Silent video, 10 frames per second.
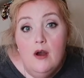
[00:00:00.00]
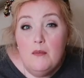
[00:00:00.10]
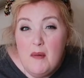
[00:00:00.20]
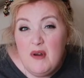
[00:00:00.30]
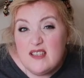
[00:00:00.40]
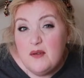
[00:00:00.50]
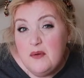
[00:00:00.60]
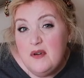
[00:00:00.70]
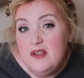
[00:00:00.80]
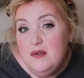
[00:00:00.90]
Remember I said we
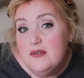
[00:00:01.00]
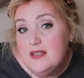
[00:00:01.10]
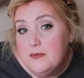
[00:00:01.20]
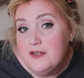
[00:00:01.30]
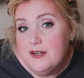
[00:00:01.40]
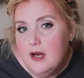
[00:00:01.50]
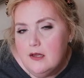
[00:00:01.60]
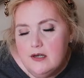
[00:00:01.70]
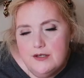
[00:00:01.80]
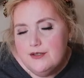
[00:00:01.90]
want to use similar
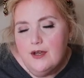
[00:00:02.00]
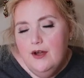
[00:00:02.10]
colors?